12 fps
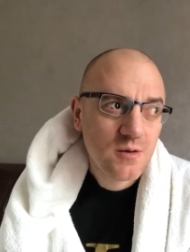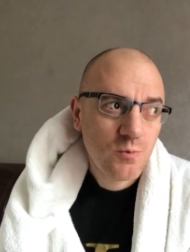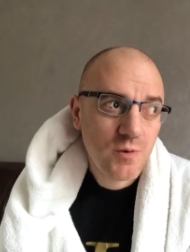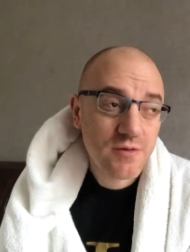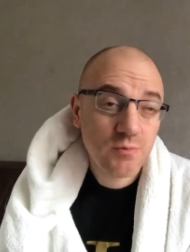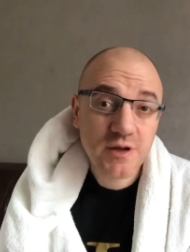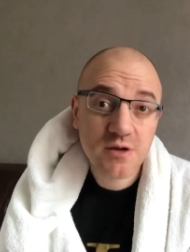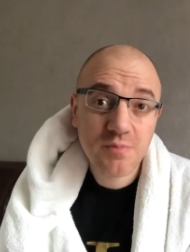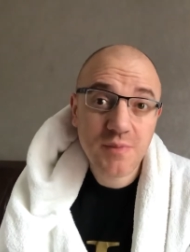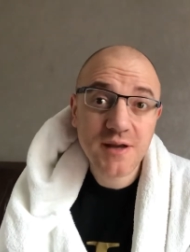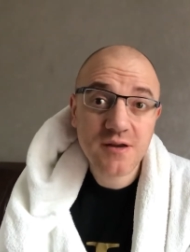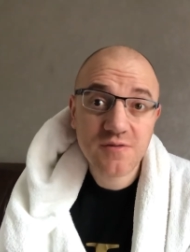whether we could
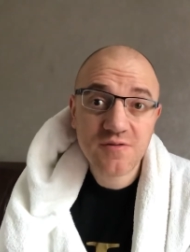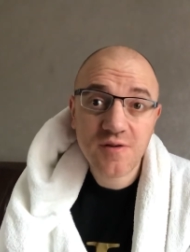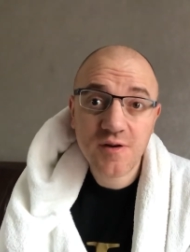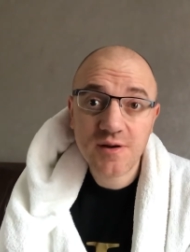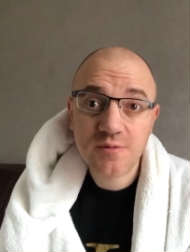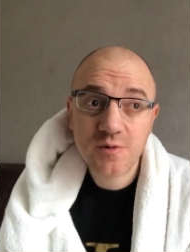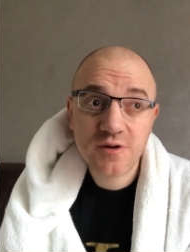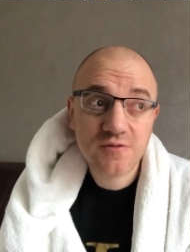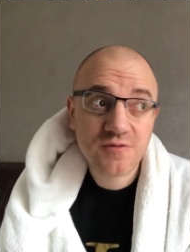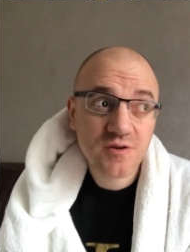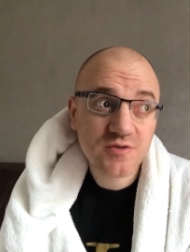make a fight with